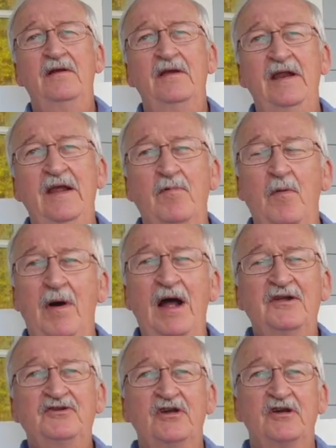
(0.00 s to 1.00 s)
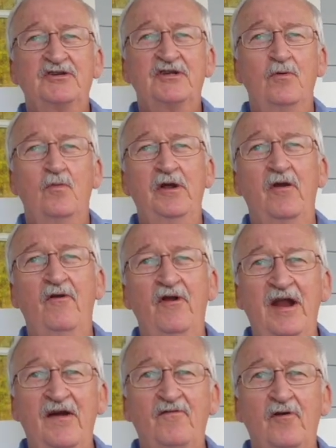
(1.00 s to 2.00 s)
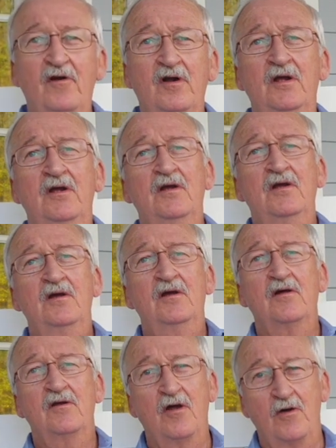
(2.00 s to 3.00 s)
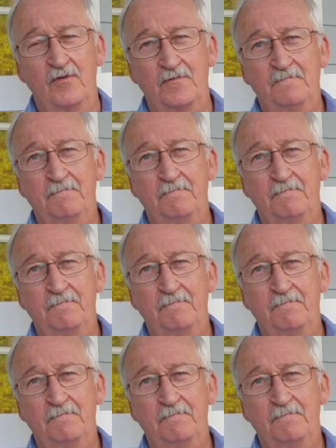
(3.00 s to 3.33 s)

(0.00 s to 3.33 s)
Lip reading: And he reminds us that we are never alone.